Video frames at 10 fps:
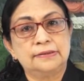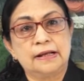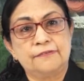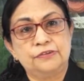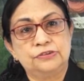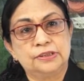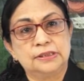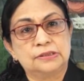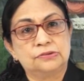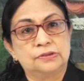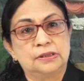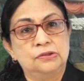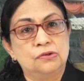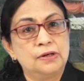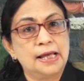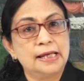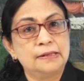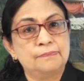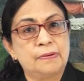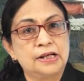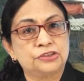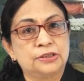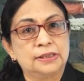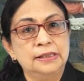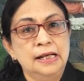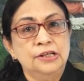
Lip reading: refugees to the low-lying Bhushan